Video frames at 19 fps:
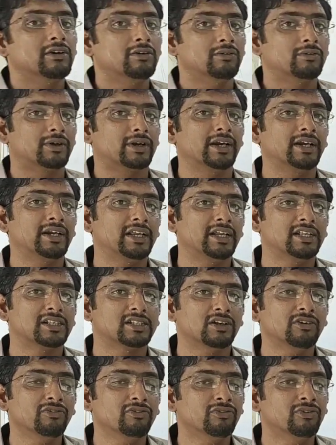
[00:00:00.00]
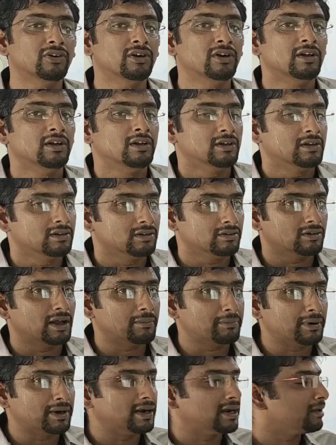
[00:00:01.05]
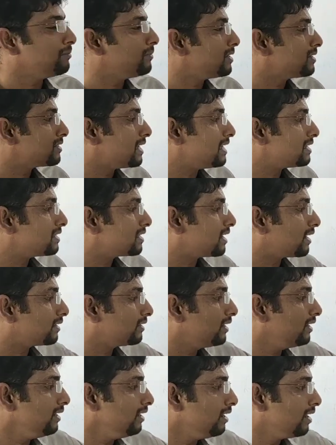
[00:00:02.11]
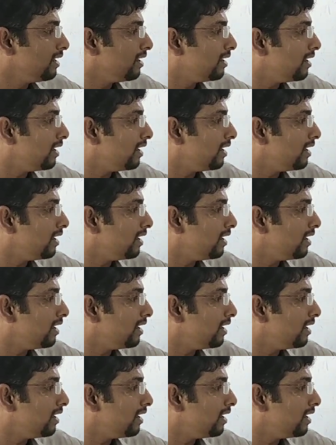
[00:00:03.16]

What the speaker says: varieties of ependymal cells are there.